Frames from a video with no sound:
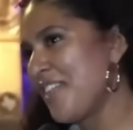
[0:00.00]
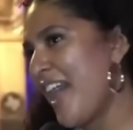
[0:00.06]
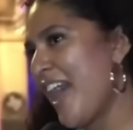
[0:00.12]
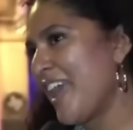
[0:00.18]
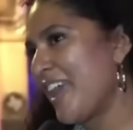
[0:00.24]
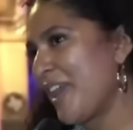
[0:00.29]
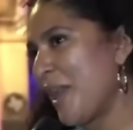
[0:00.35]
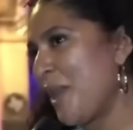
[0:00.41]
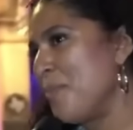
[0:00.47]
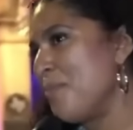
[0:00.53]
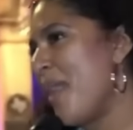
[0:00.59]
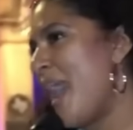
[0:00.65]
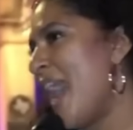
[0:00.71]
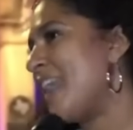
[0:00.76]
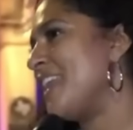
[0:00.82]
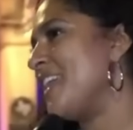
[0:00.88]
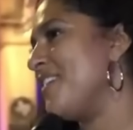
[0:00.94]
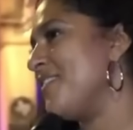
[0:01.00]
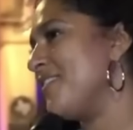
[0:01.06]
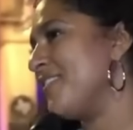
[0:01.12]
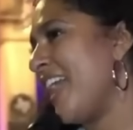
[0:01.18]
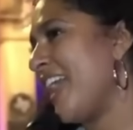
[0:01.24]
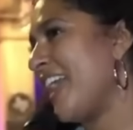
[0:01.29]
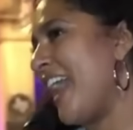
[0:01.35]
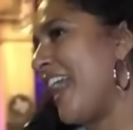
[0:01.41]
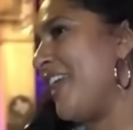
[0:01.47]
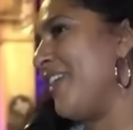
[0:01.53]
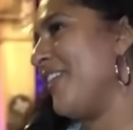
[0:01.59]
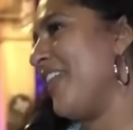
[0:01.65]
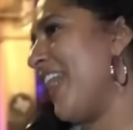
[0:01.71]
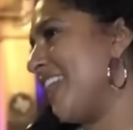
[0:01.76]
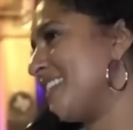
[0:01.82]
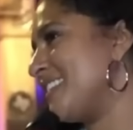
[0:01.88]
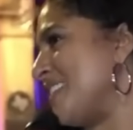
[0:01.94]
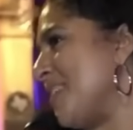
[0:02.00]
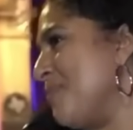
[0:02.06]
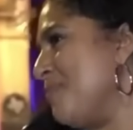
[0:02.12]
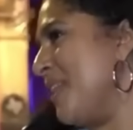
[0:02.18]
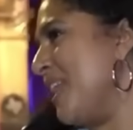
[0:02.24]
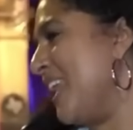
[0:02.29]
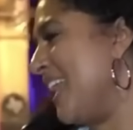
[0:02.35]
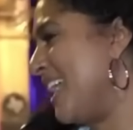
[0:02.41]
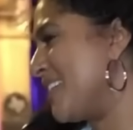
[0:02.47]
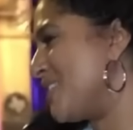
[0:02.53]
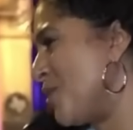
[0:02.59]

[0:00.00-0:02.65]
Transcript: like combative. Like I don't like submitting